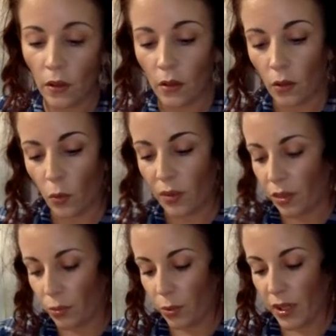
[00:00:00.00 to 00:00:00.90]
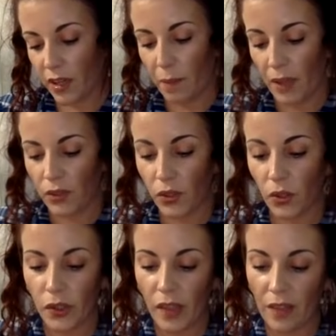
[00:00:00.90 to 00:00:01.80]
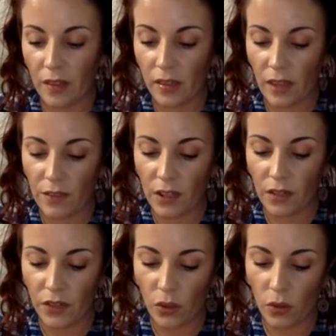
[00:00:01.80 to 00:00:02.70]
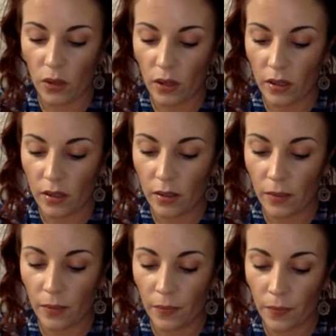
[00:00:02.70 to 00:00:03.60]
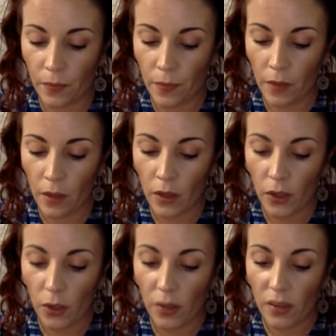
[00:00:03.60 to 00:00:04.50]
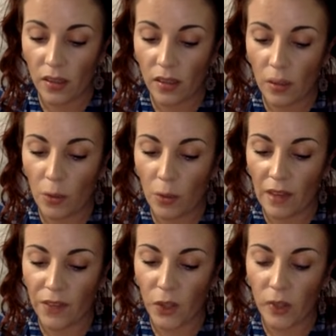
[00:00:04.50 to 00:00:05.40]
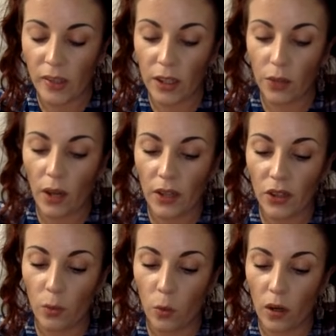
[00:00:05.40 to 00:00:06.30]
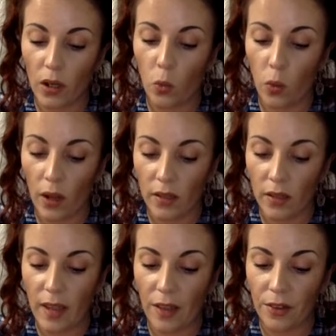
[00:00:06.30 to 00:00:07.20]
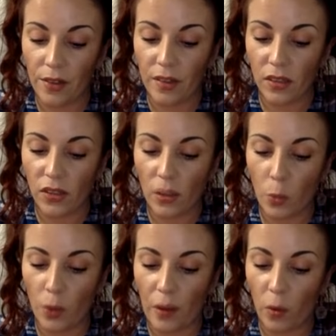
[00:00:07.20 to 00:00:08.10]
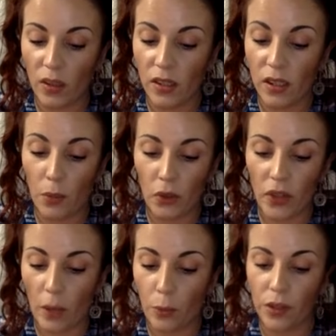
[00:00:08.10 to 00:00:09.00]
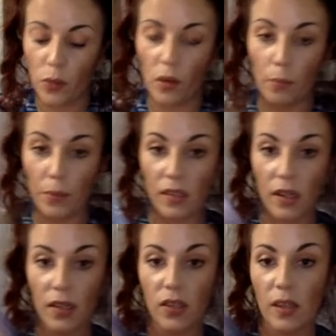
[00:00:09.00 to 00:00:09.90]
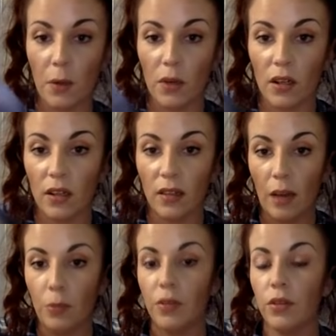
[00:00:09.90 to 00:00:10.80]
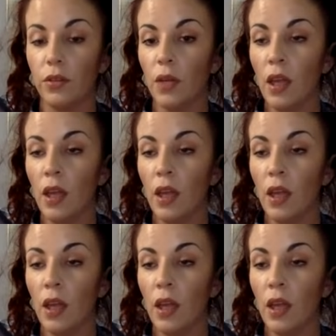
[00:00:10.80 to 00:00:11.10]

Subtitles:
With the Three of Pentacles and the Seven of Swords. So this is someone that feels like you guys could work well together. This is someone that wants to build up with you on business. They may want to collab with you.